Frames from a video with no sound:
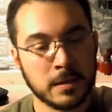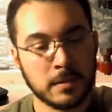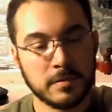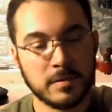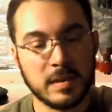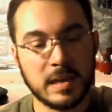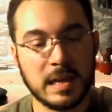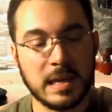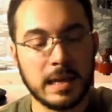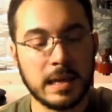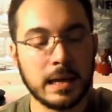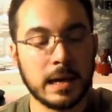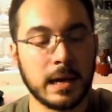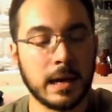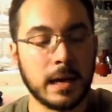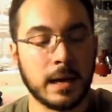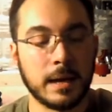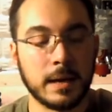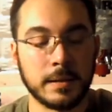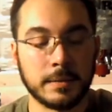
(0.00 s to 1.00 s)
The
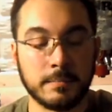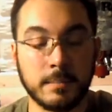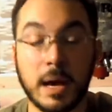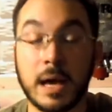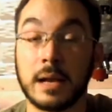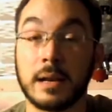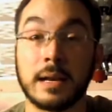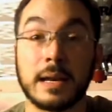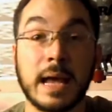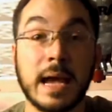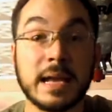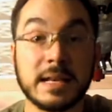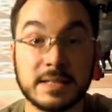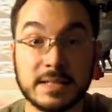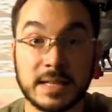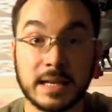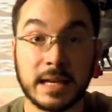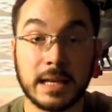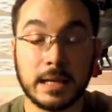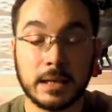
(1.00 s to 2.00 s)
Model
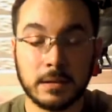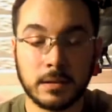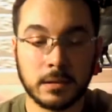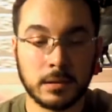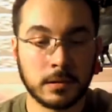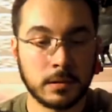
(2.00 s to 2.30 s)
19,